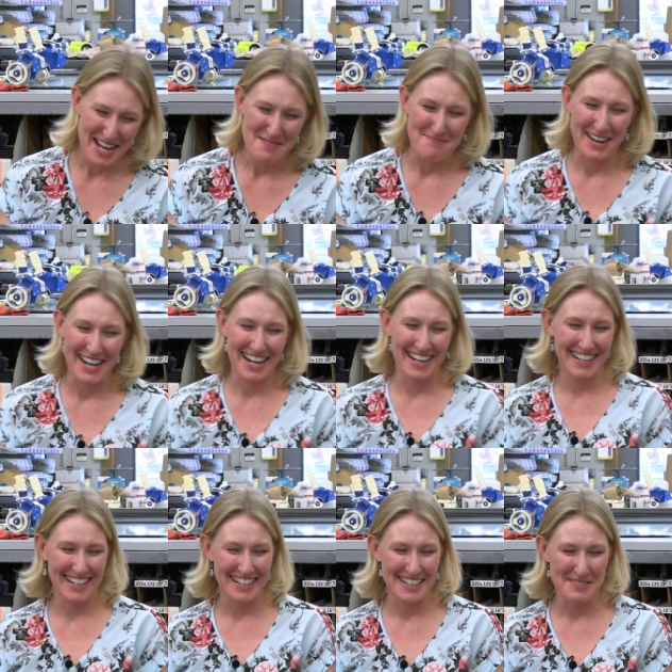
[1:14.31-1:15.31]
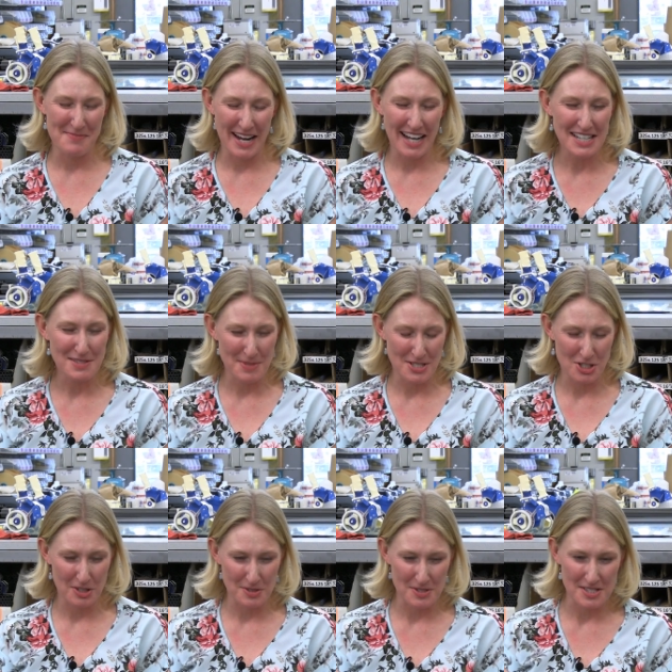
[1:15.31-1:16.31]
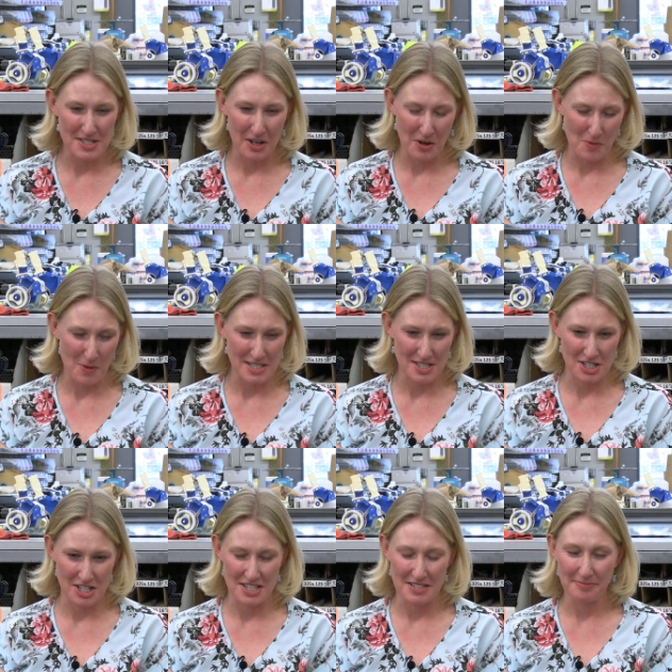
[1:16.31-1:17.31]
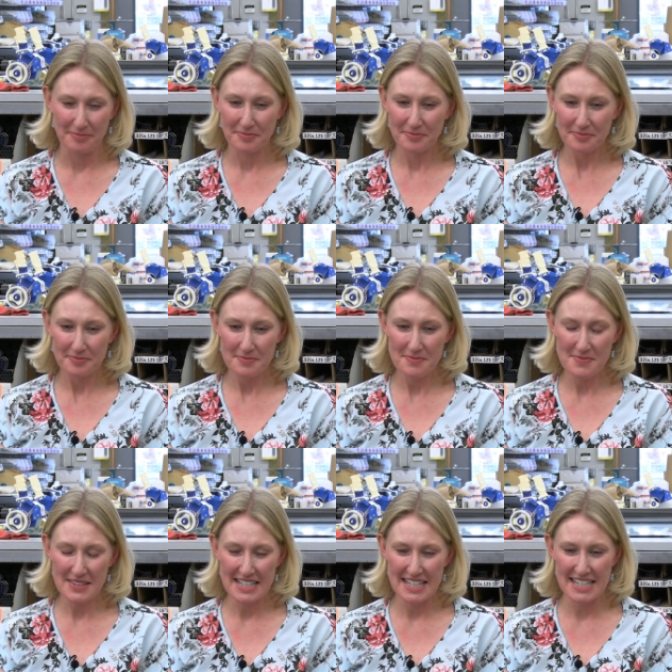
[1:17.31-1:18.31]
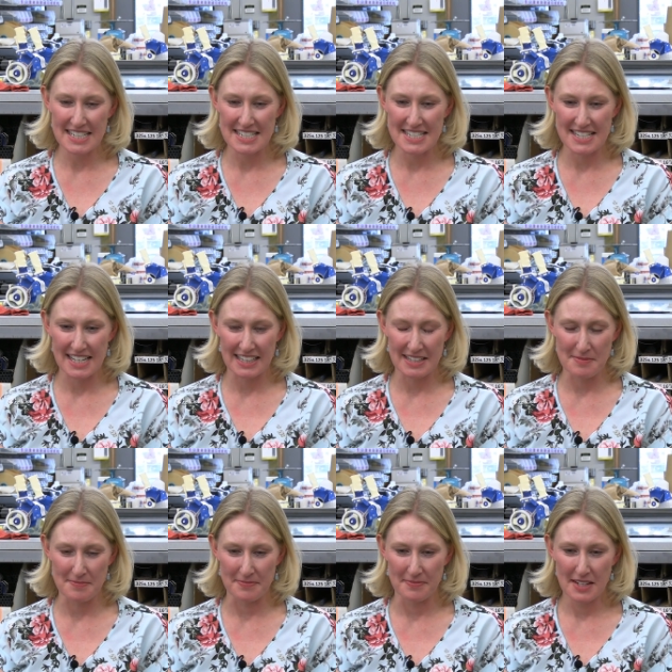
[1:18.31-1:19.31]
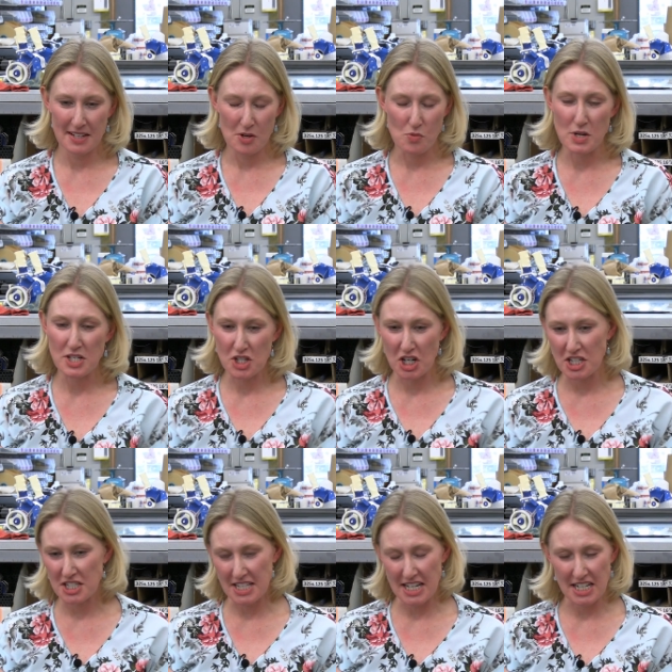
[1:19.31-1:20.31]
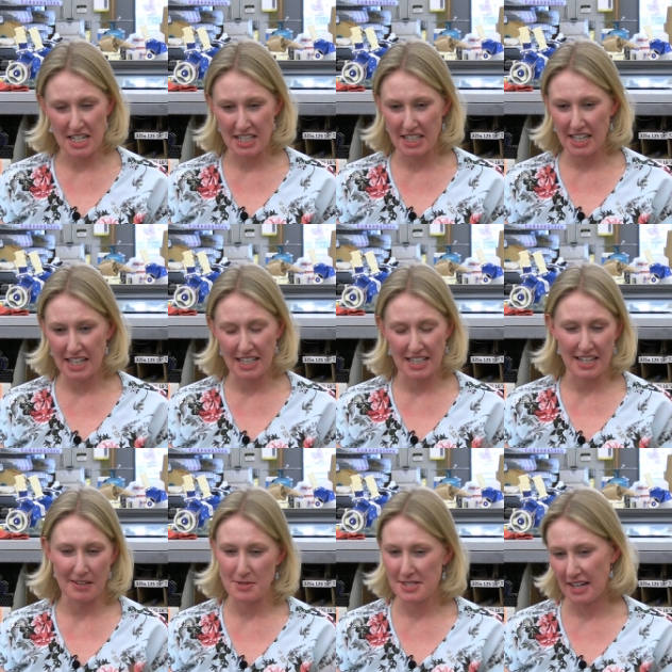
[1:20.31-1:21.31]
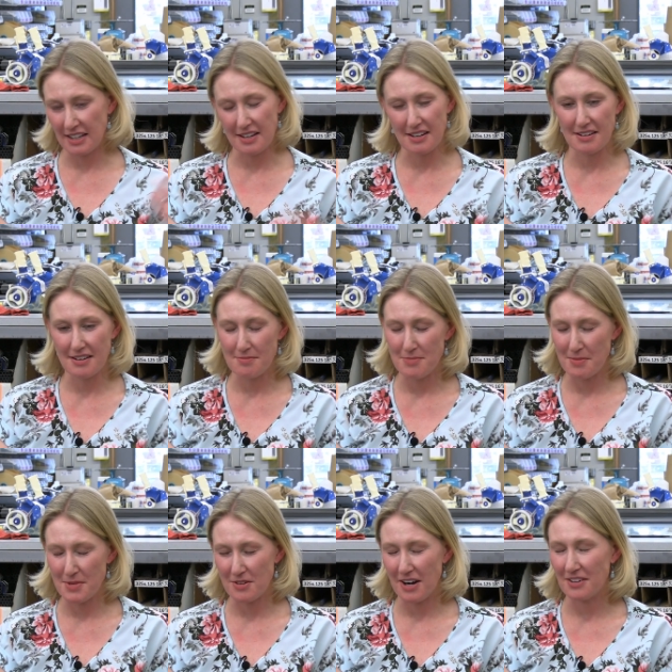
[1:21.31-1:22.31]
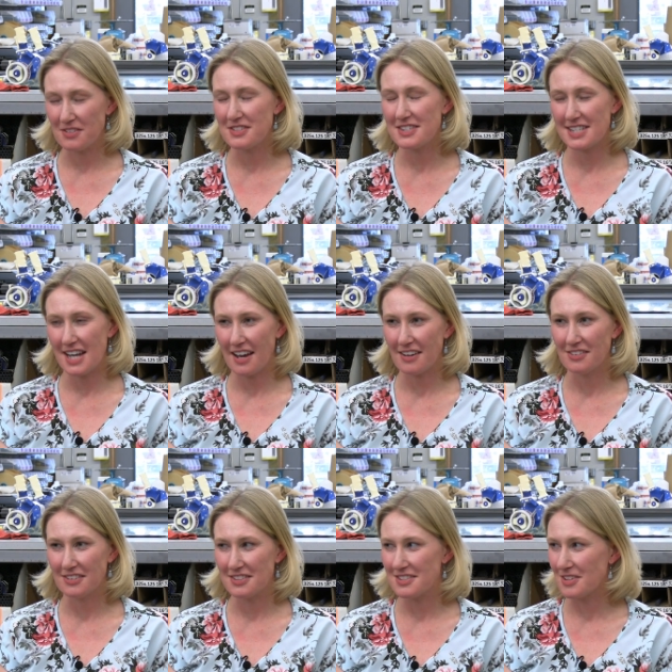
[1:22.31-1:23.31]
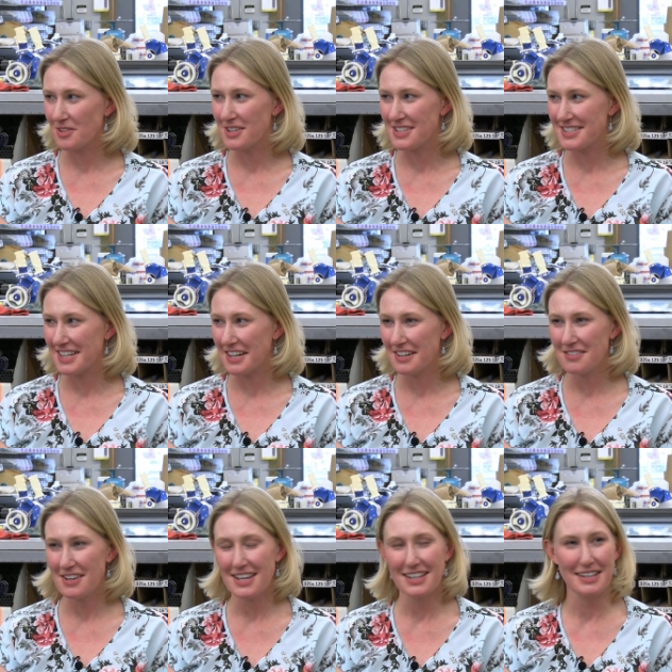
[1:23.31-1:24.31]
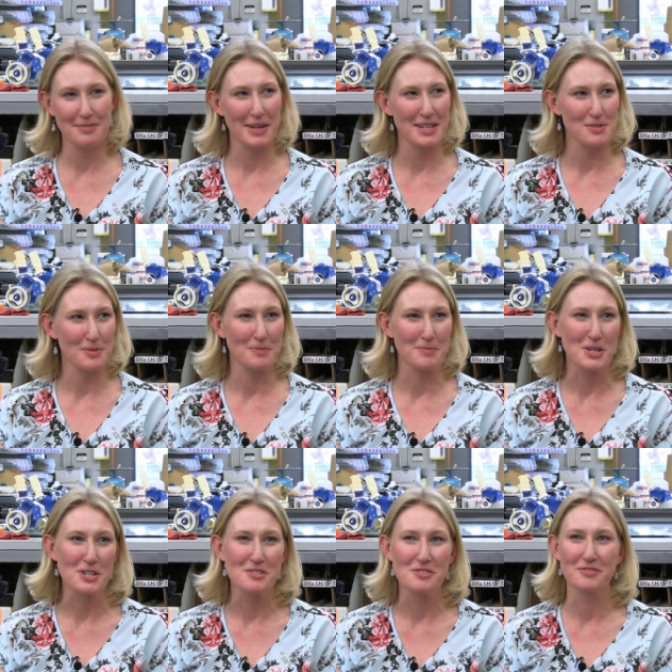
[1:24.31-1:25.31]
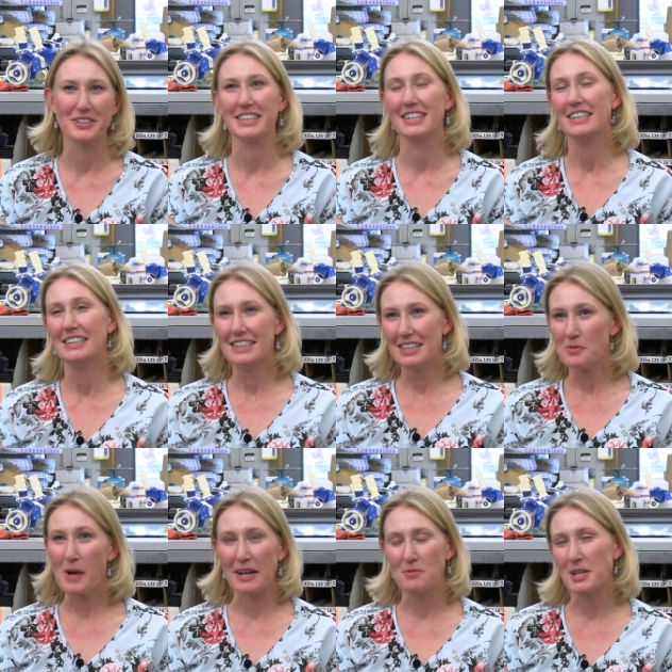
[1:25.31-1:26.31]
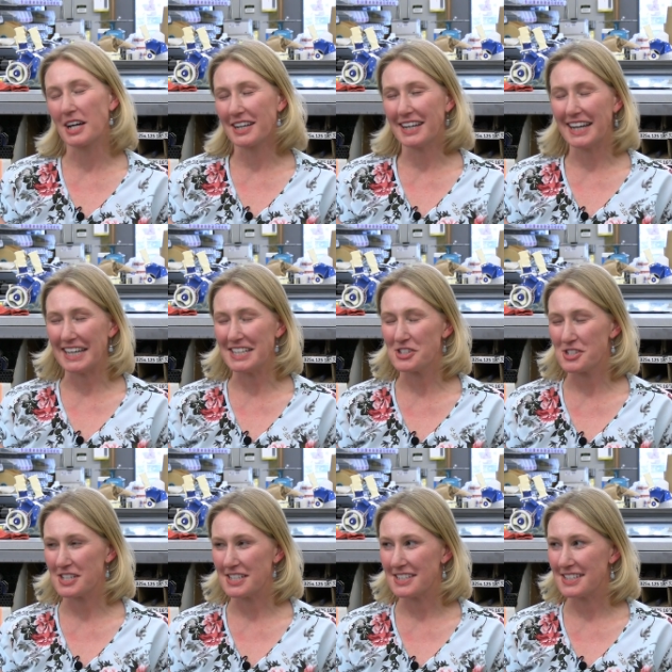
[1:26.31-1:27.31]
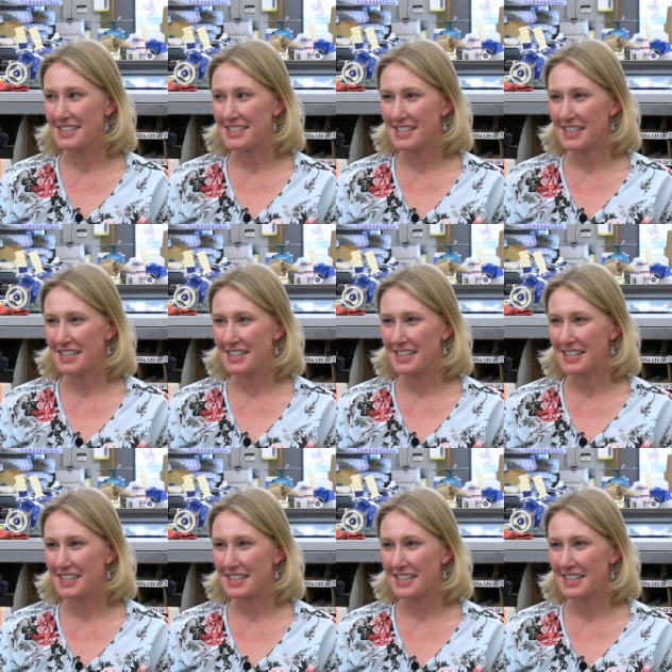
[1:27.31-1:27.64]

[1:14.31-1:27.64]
My husband chose to go to Western, and we started dating, and I was kind of bumming around Seattle, and so I decided, well, I might as well move, and we got engaged, and